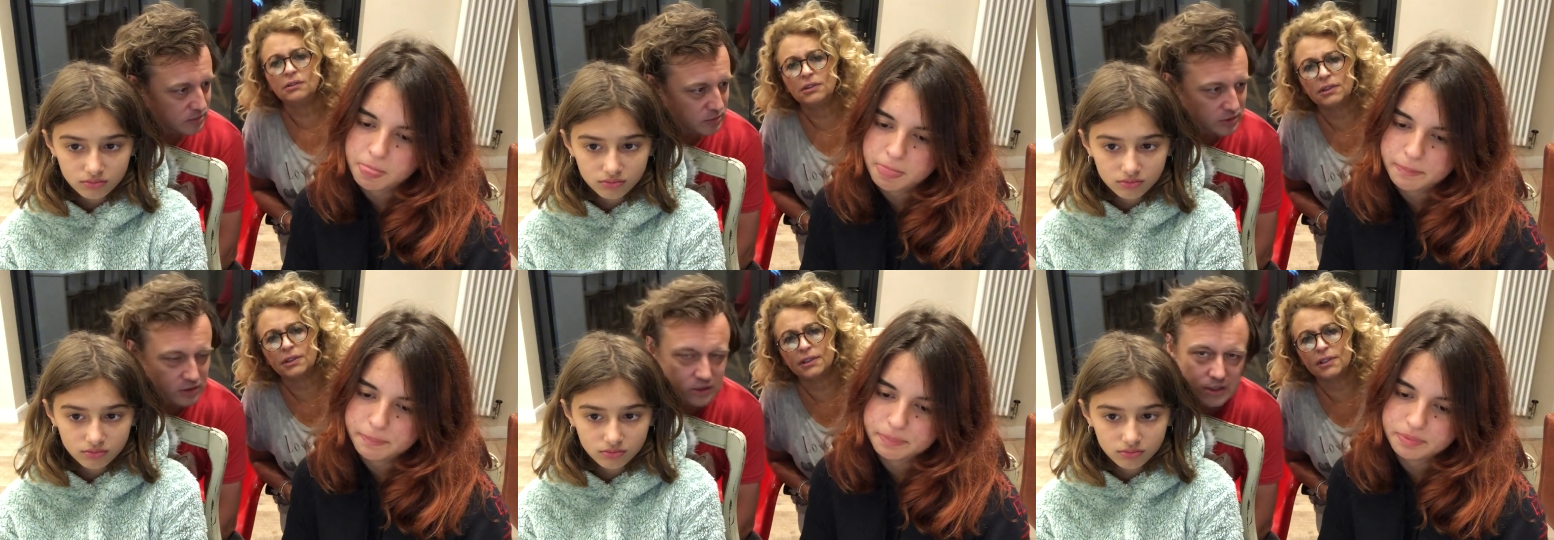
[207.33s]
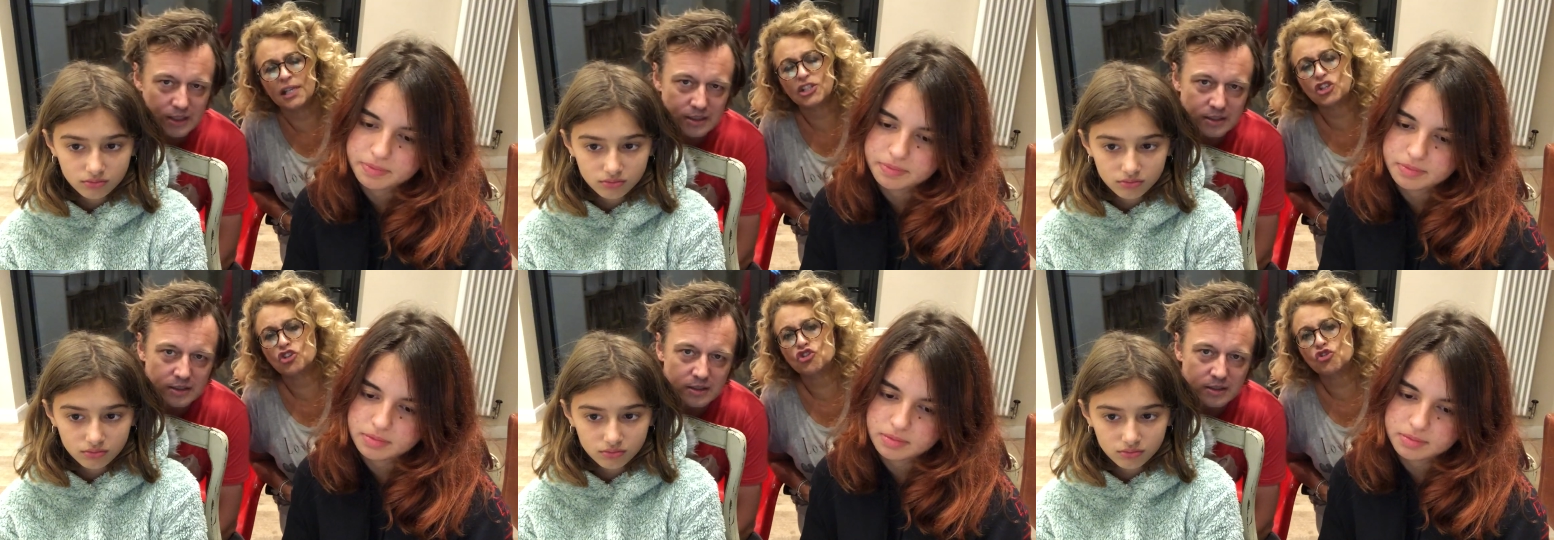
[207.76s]
Speaker 1: Oh, right. Wouldn't you say?
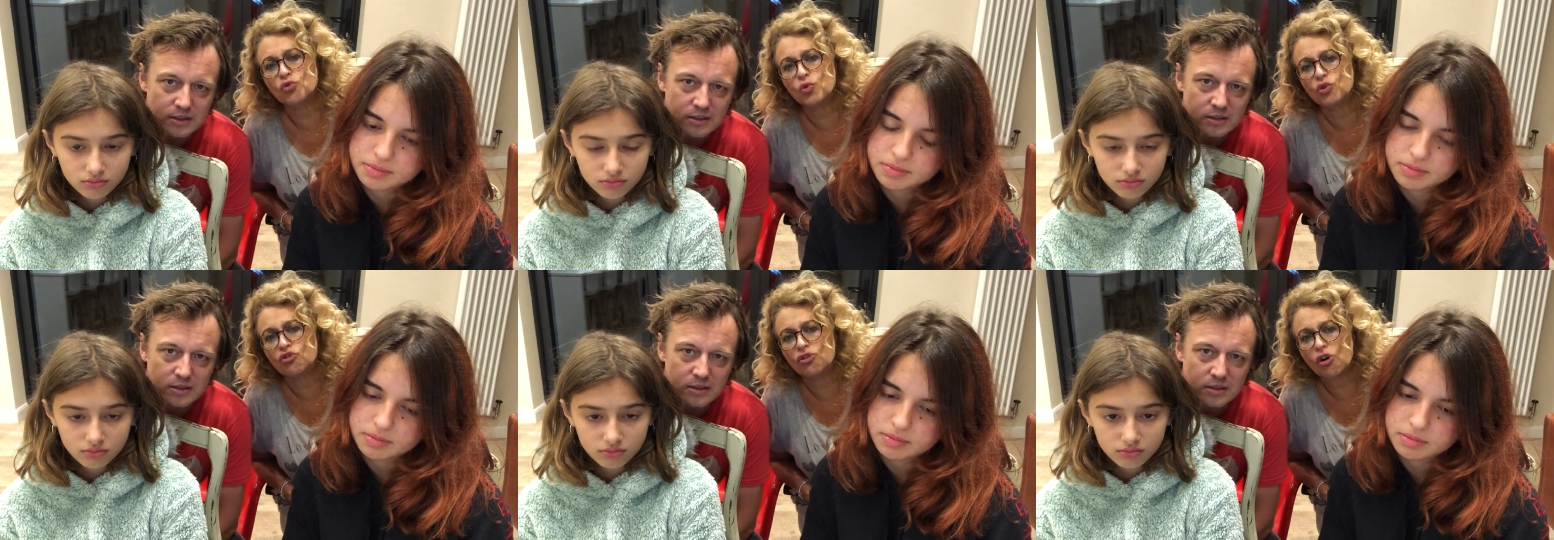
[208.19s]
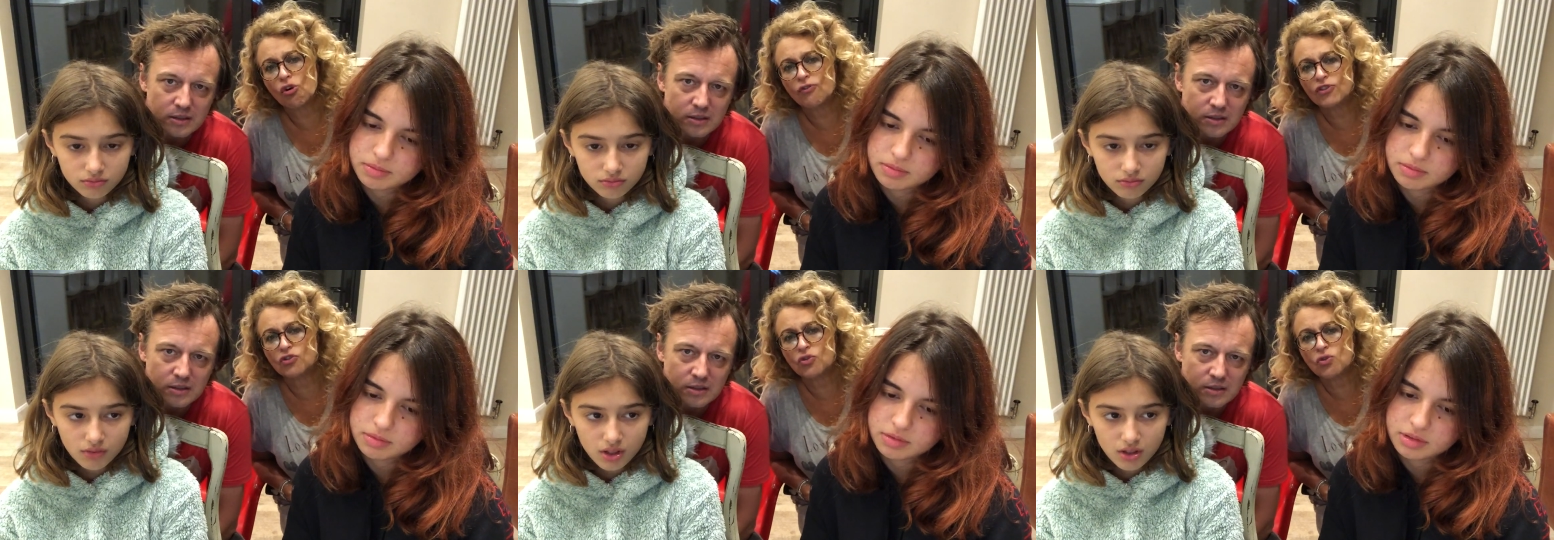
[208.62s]
It's a genre
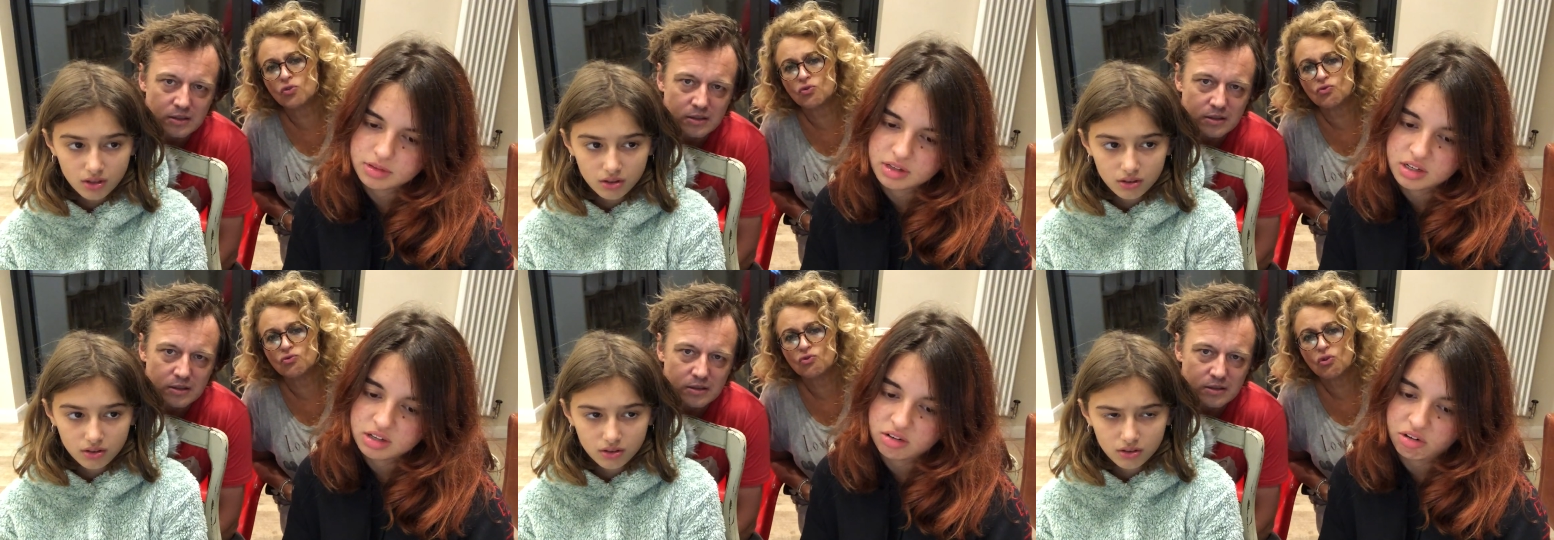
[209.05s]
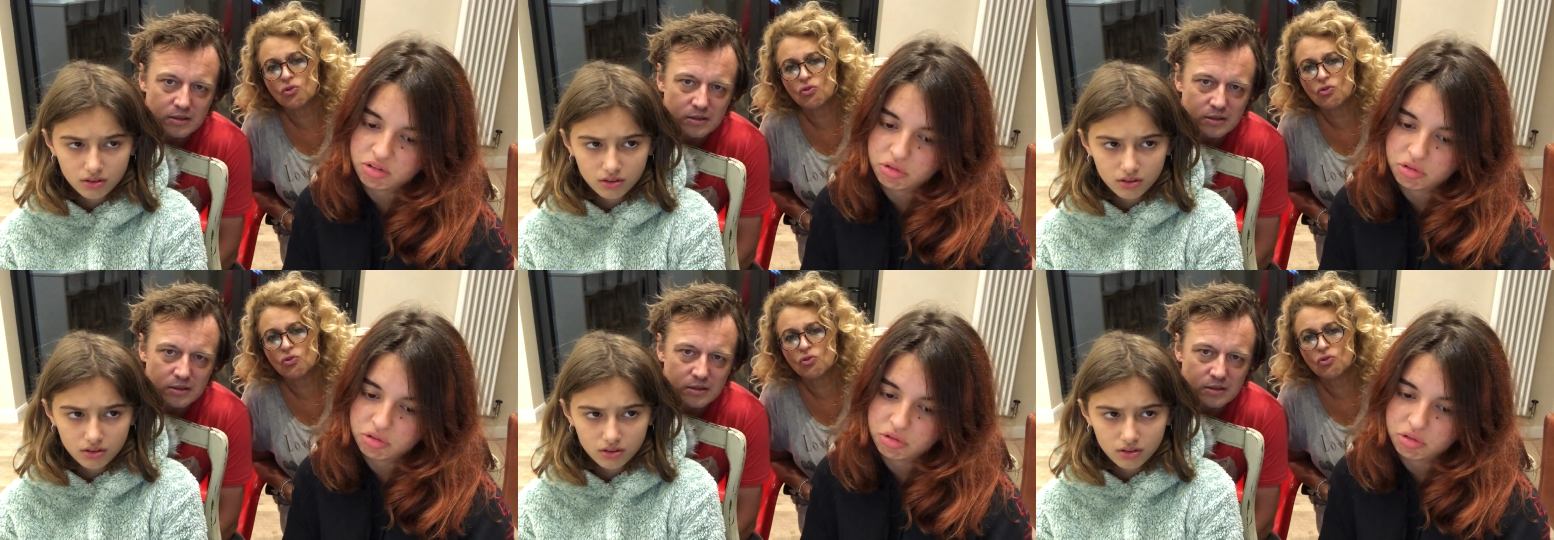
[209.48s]
of its own.